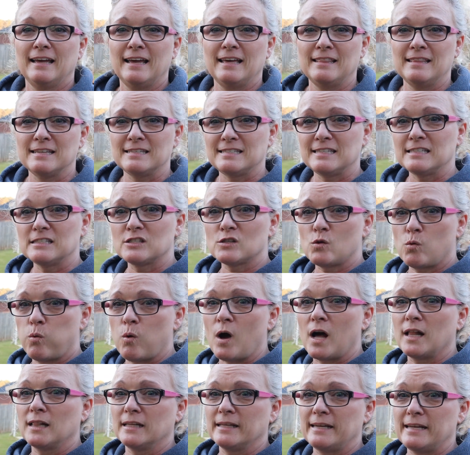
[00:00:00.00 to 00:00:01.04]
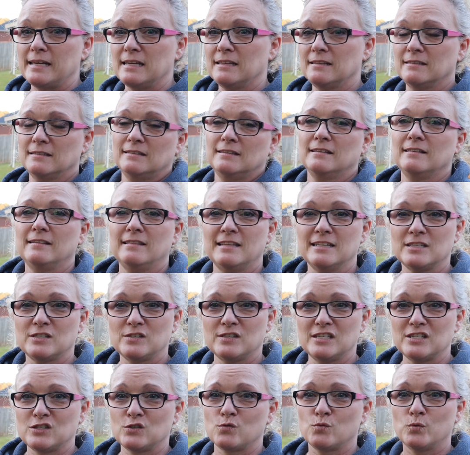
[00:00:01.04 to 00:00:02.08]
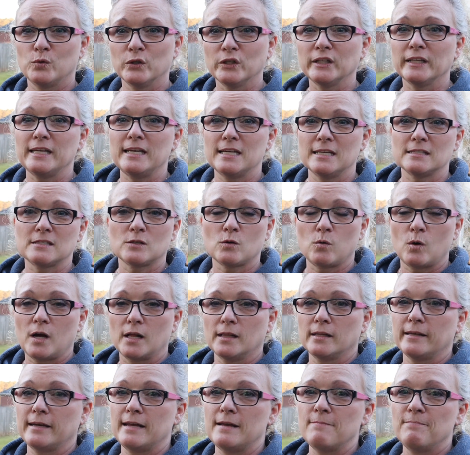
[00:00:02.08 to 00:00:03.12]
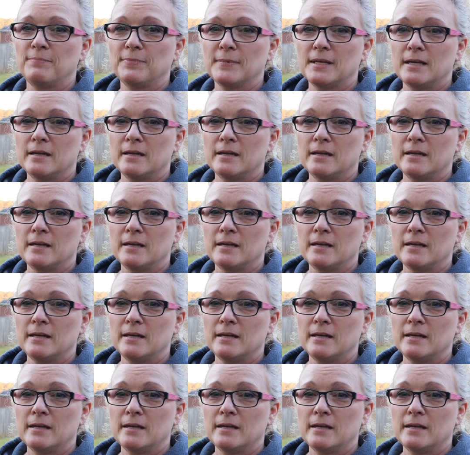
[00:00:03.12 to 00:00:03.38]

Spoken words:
And this is quality. This really is quality.